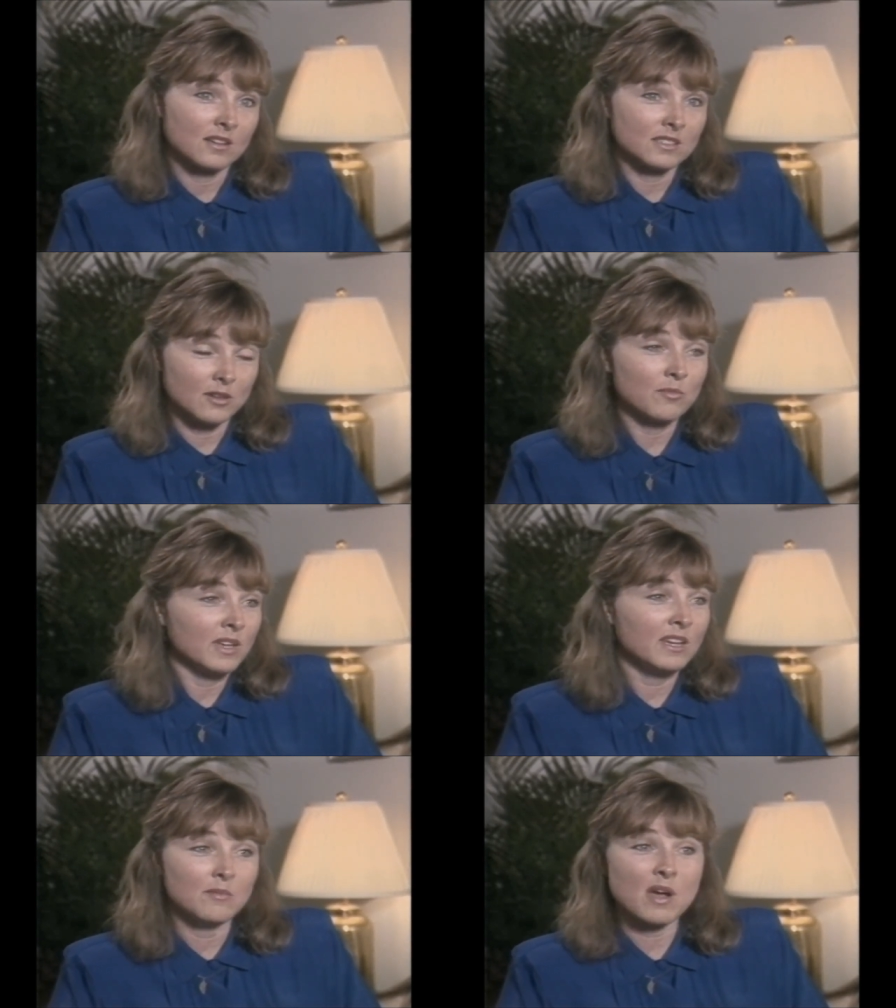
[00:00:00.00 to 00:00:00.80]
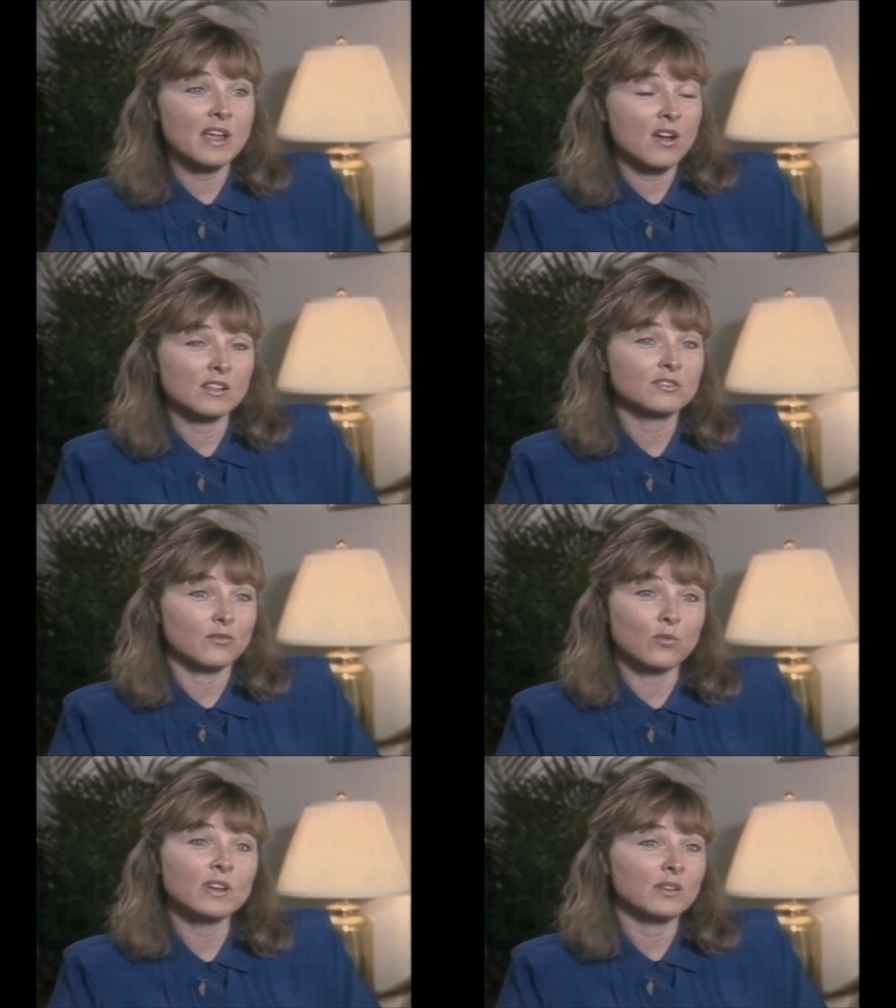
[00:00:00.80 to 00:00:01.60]
To me, my odds
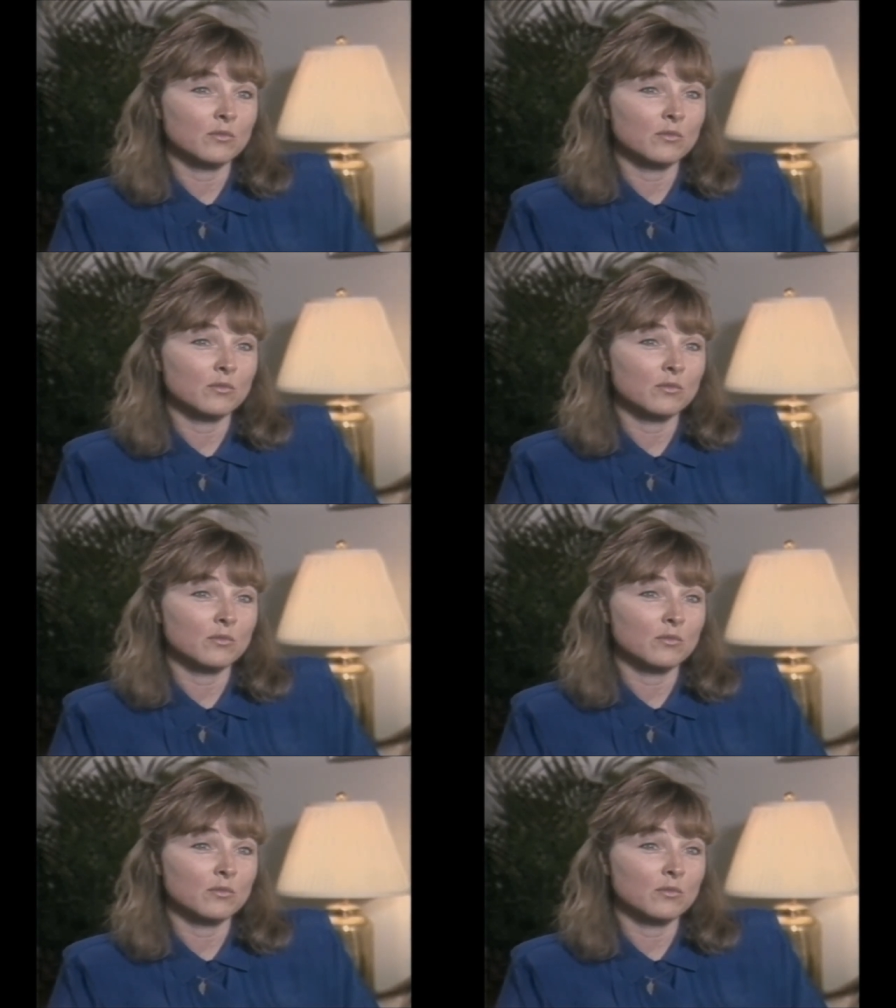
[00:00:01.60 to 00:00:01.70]
of winning were